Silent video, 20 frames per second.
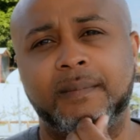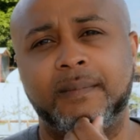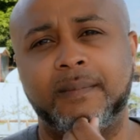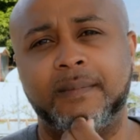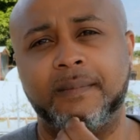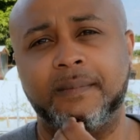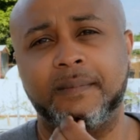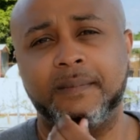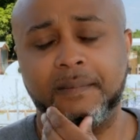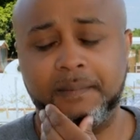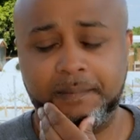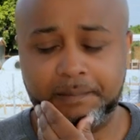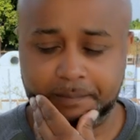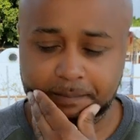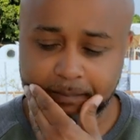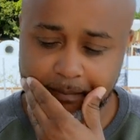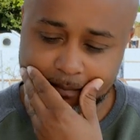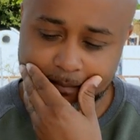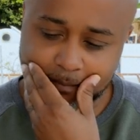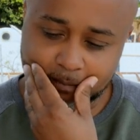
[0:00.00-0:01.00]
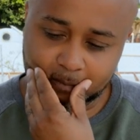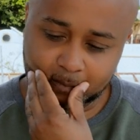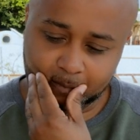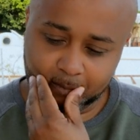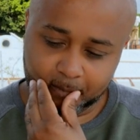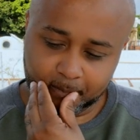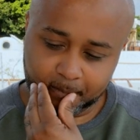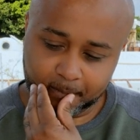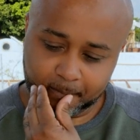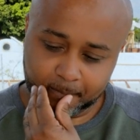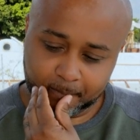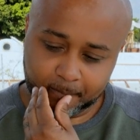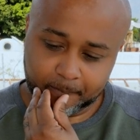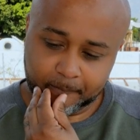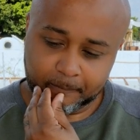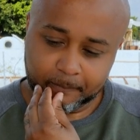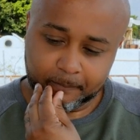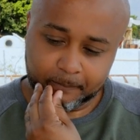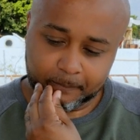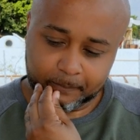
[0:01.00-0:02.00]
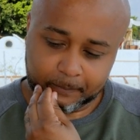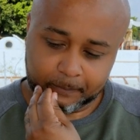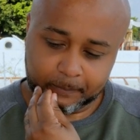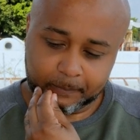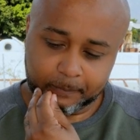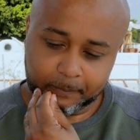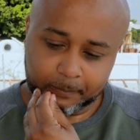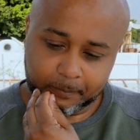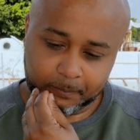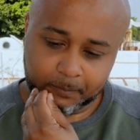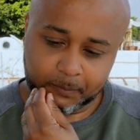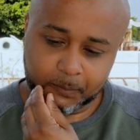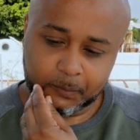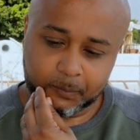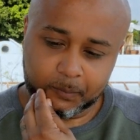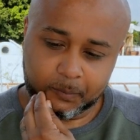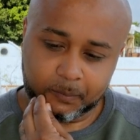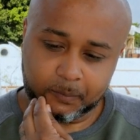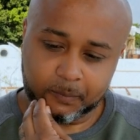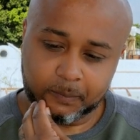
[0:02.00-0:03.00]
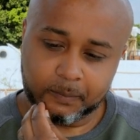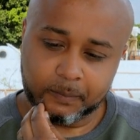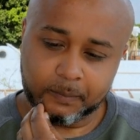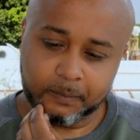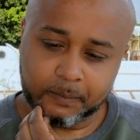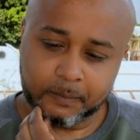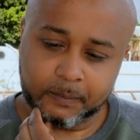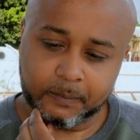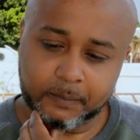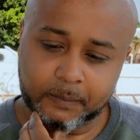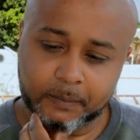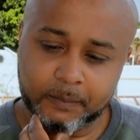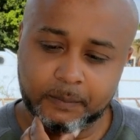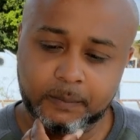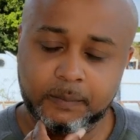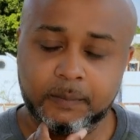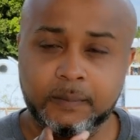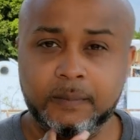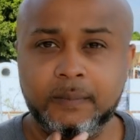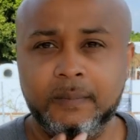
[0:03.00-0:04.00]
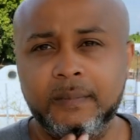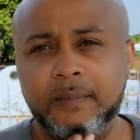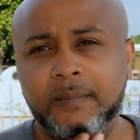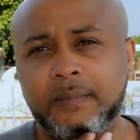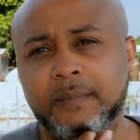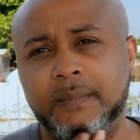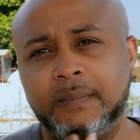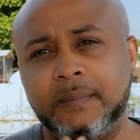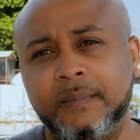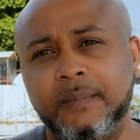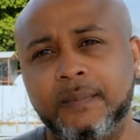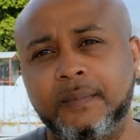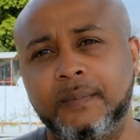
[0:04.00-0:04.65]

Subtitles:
[no speech]